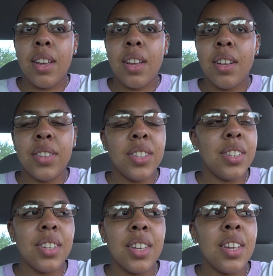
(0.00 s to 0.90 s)

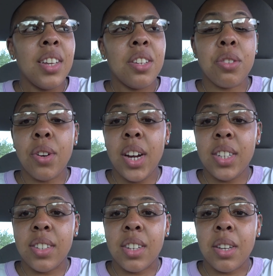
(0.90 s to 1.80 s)
It's
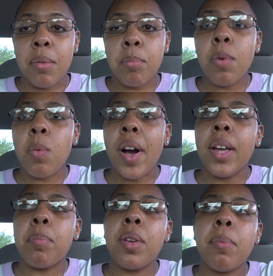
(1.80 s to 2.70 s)
crazy. But
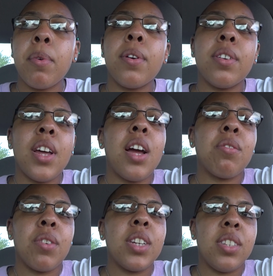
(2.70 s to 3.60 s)
white people are
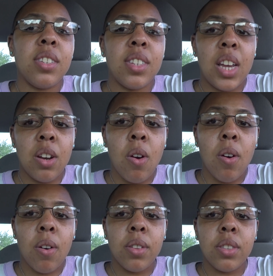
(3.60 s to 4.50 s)
not racist at
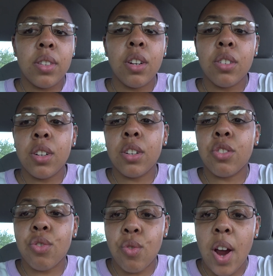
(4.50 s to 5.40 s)
all. They're
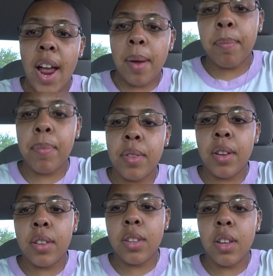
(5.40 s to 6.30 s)
trapped.
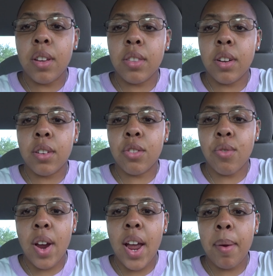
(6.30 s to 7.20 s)
They're
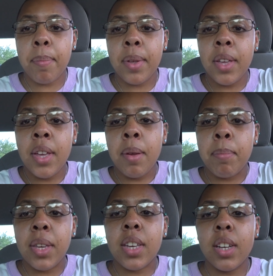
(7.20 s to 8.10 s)
trapped
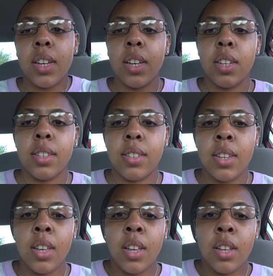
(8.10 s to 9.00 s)
because,
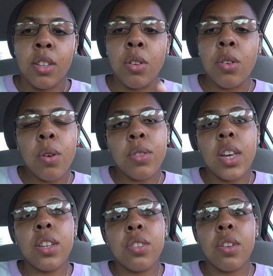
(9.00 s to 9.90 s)

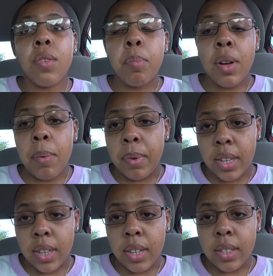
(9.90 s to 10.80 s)
thanks to the
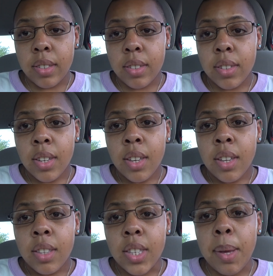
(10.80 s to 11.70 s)
Republicans,
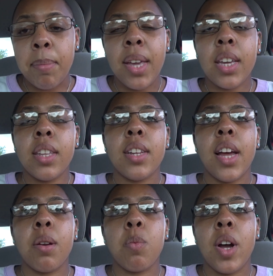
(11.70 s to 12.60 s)
they make it
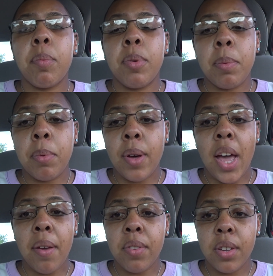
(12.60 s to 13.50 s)
like white people
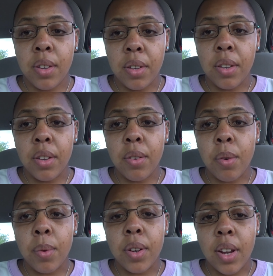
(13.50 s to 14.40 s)
have it good
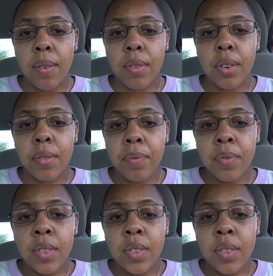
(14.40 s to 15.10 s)
or whatever.